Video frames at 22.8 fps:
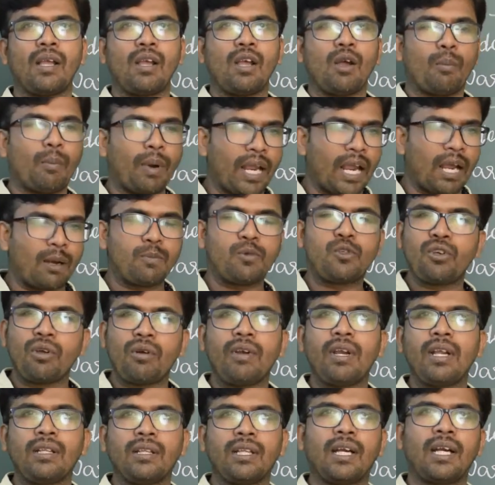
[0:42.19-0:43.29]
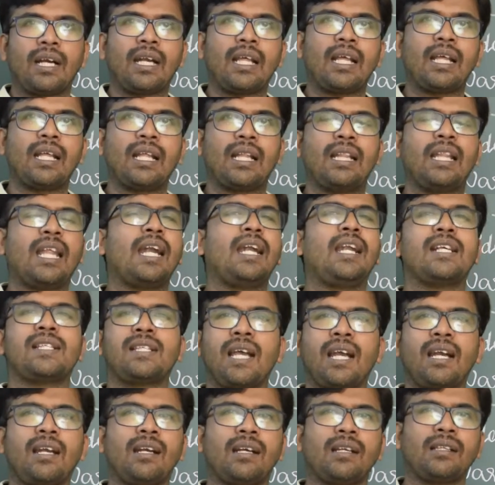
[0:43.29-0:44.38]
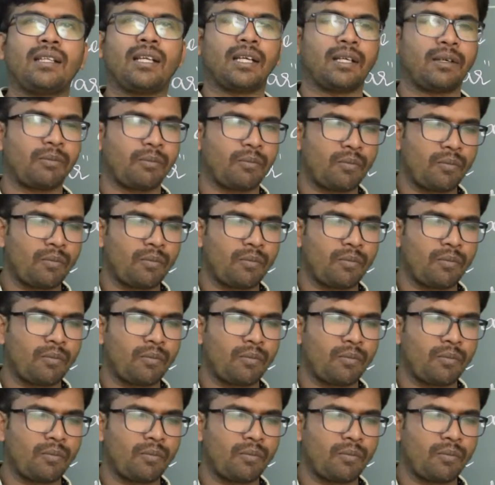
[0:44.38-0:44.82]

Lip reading: By observing that, they decided that